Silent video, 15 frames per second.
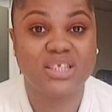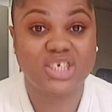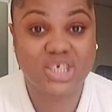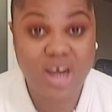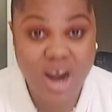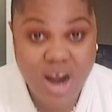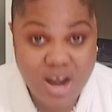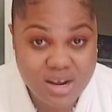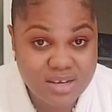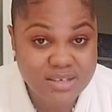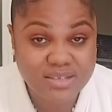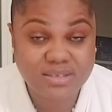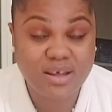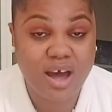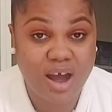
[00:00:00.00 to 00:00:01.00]
Charles
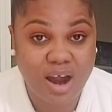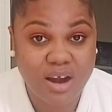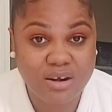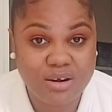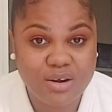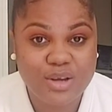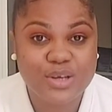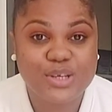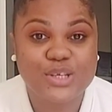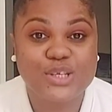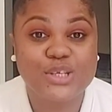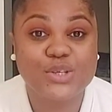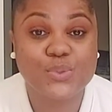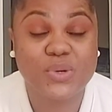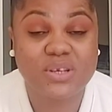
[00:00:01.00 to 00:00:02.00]
R.
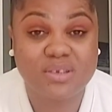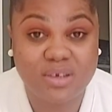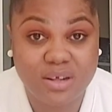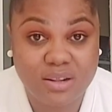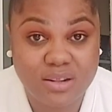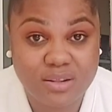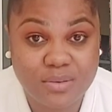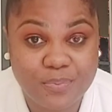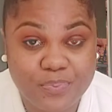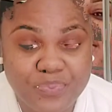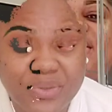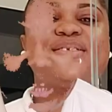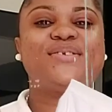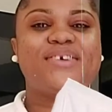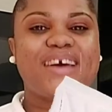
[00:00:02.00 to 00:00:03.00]
Swindoll.
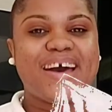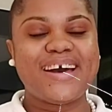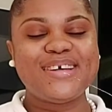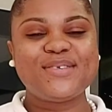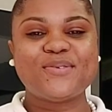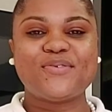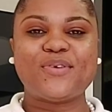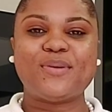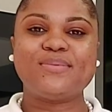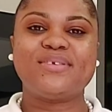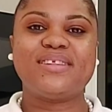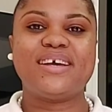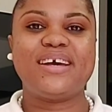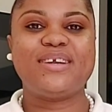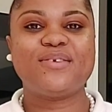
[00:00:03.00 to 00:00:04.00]
So guys, you've come to
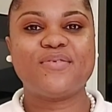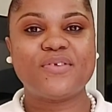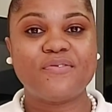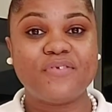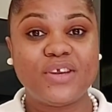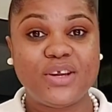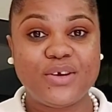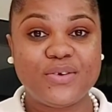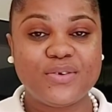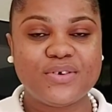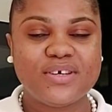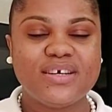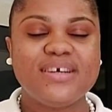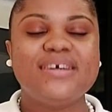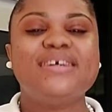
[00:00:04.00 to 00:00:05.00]
the end of the video.
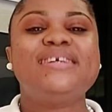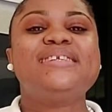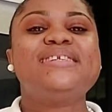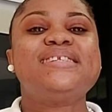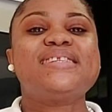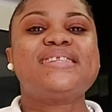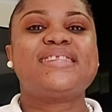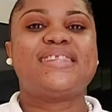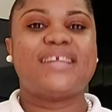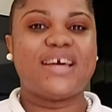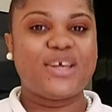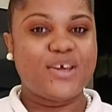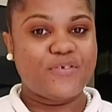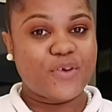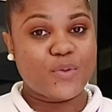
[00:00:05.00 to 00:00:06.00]
Thank
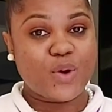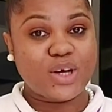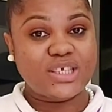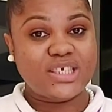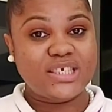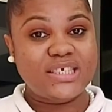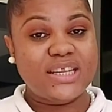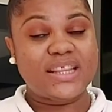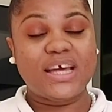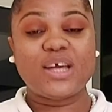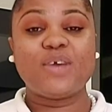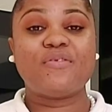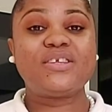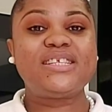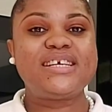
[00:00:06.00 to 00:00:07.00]
you for watching. Thank you
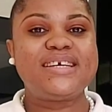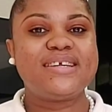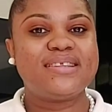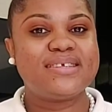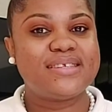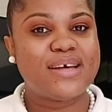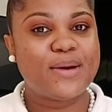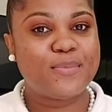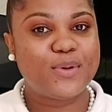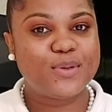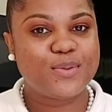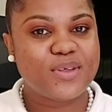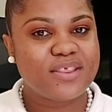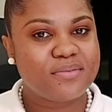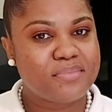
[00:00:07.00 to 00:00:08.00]
for taking the time out
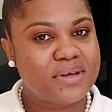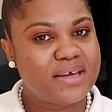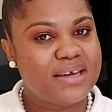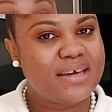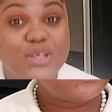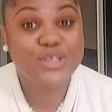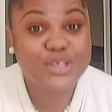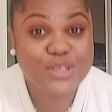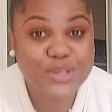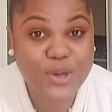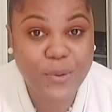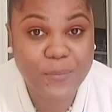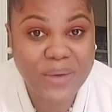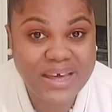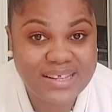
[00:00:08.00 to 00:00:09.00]
with me. I want you to
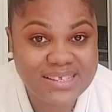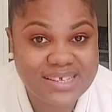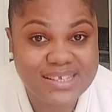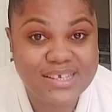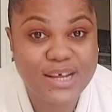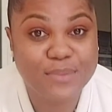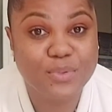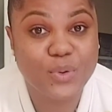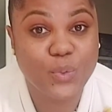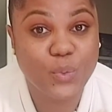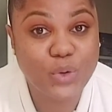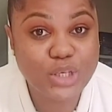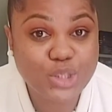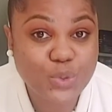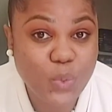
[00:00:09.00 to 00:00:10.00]
comment and tell me
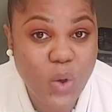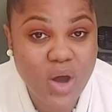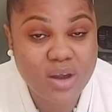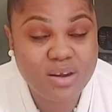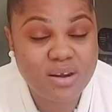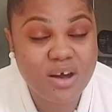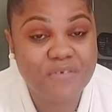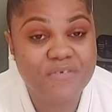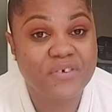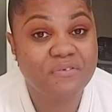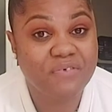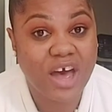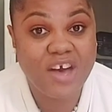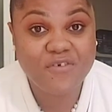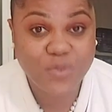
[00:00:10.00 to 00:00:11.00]
which one of the
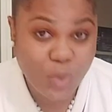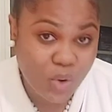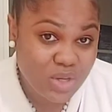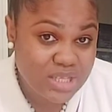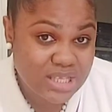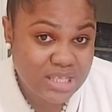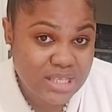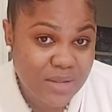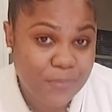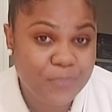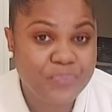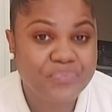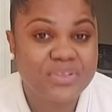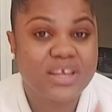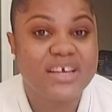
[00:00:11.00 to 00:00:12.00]
5 quotes
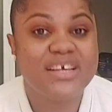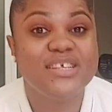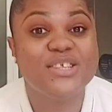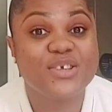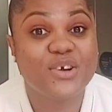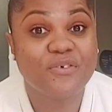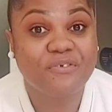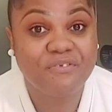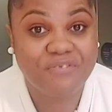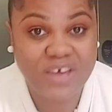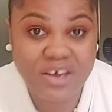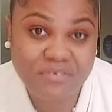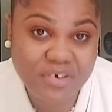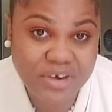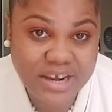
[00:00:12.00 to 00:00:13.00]
is your
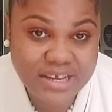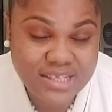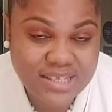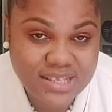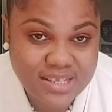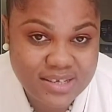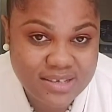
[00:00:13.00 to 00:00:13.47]
favorite